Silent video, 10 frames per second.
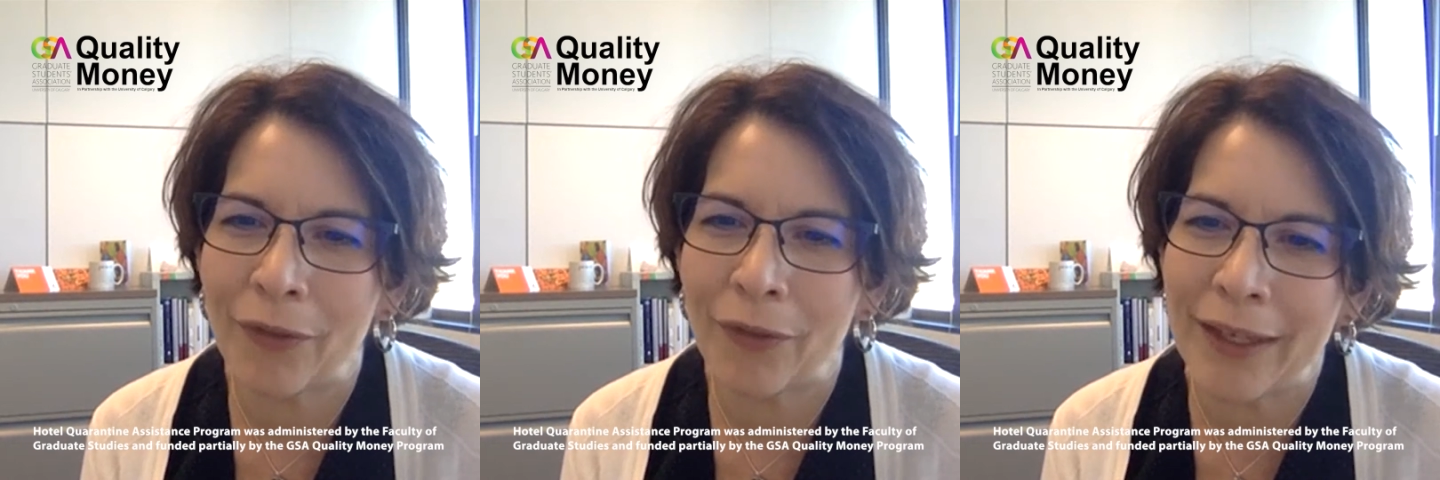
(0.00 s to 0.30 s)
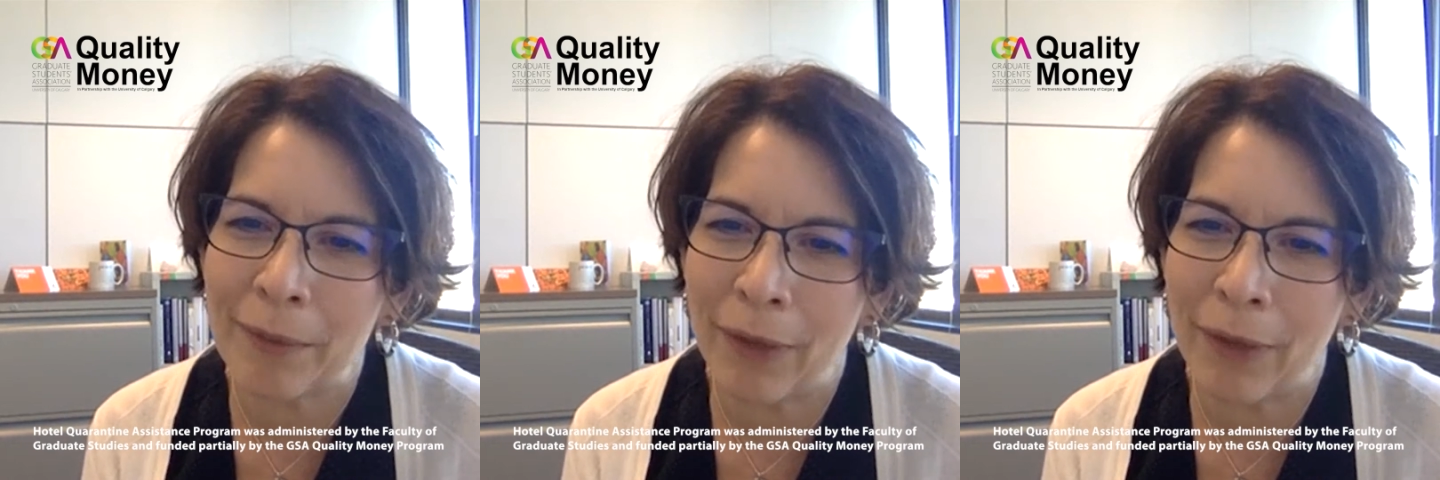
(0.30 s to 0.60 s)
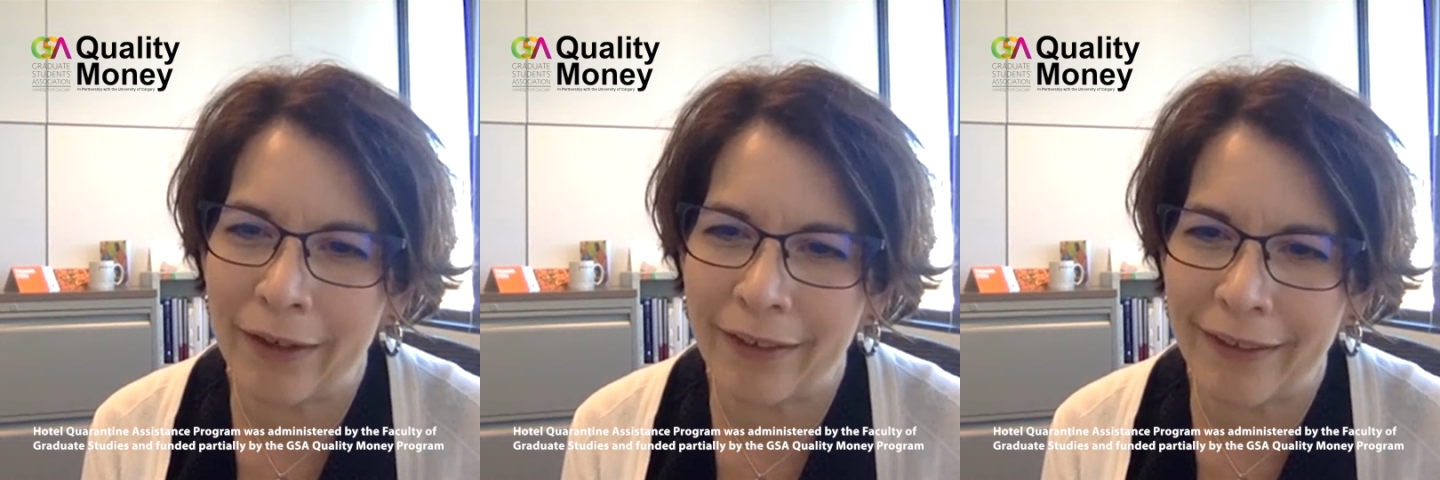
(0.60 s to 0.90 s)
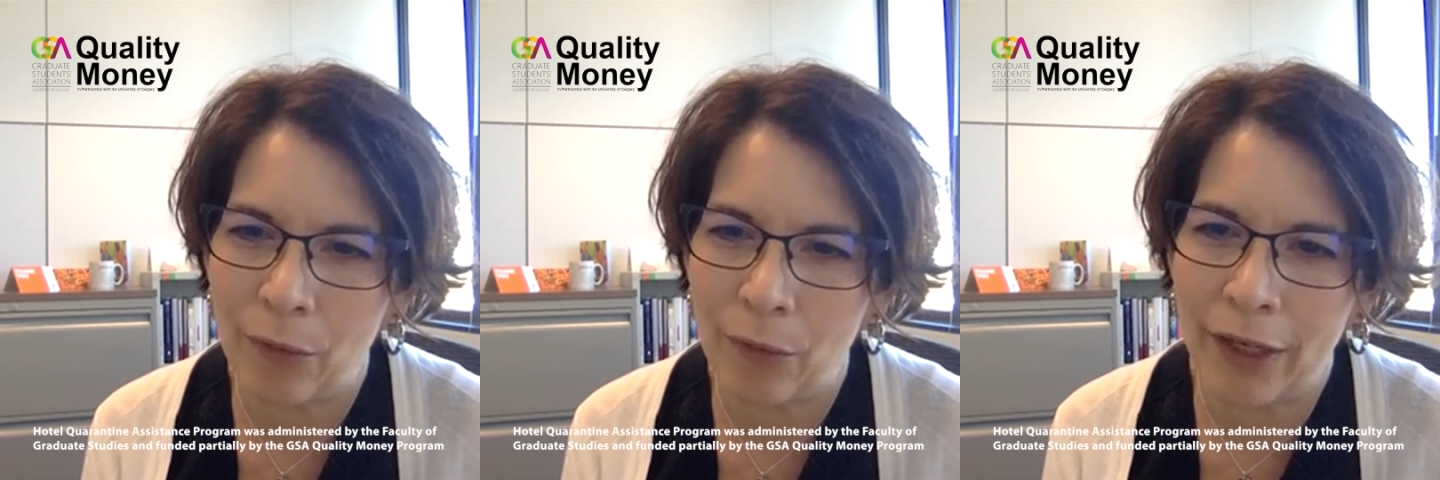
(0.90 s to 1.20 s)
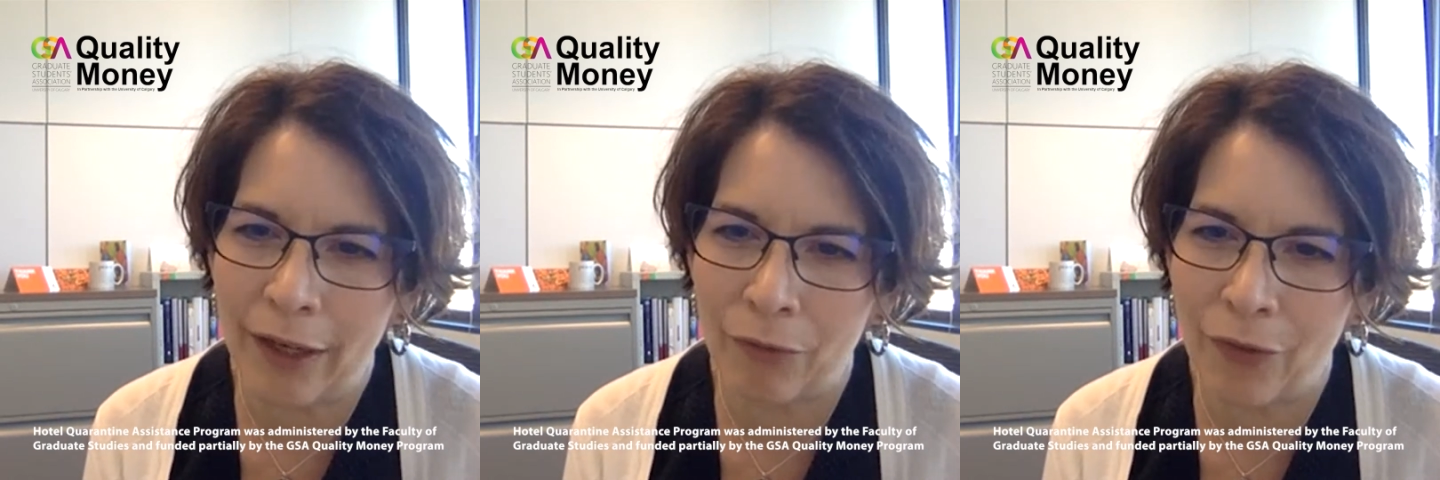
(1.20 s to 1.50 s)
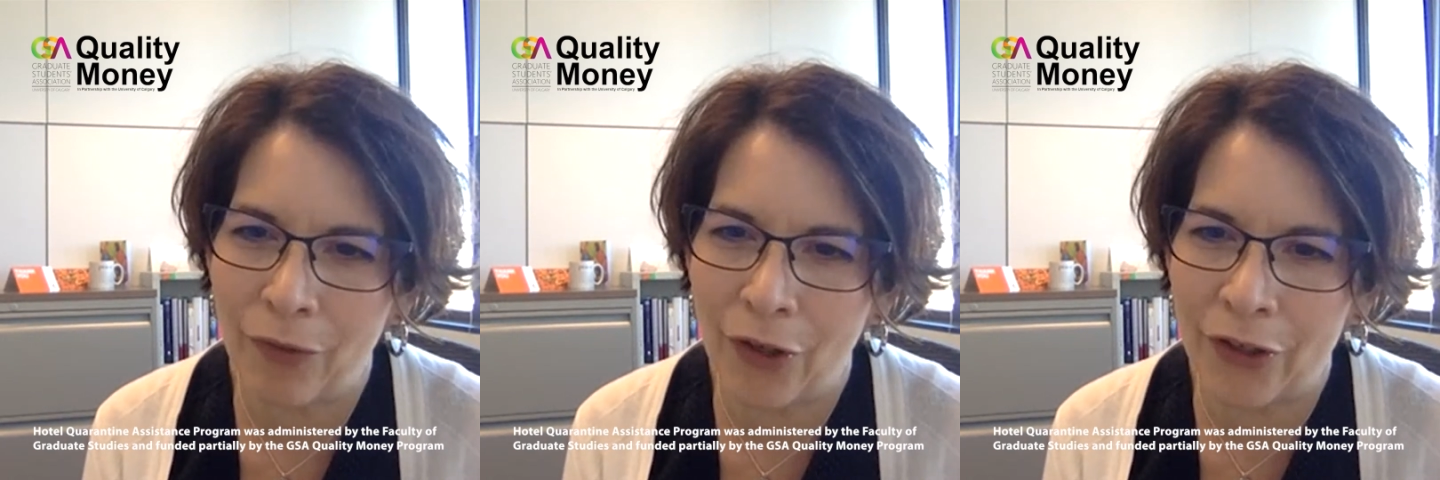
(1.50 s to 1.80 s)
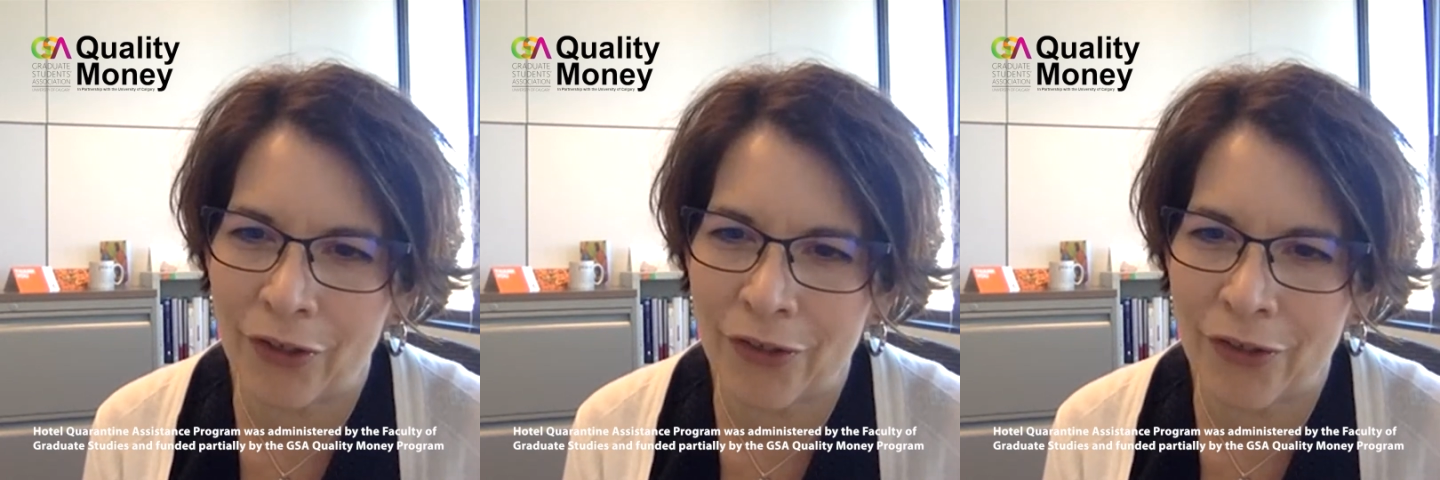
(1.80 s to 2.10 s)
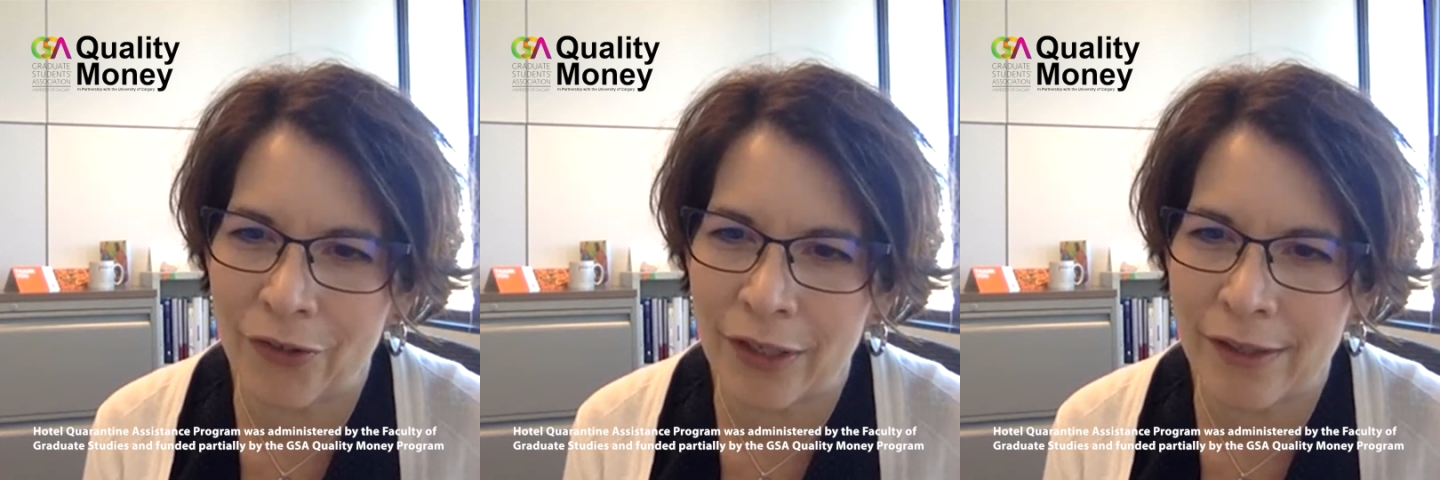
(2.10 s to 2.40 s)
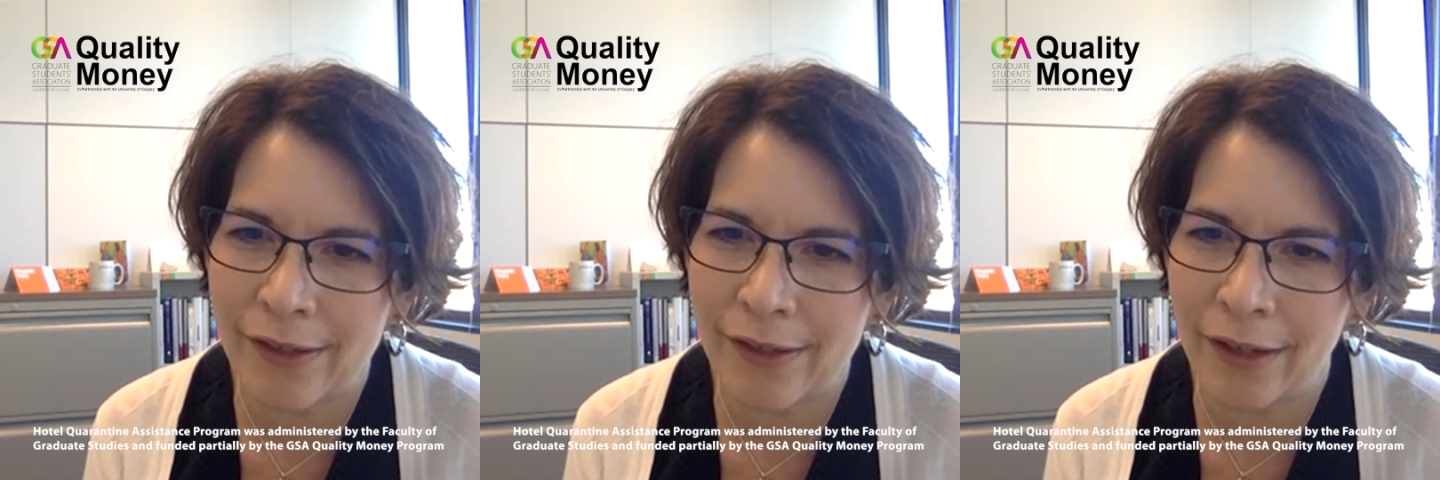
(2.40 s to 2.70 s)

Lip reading: about the impact that that would have on our students.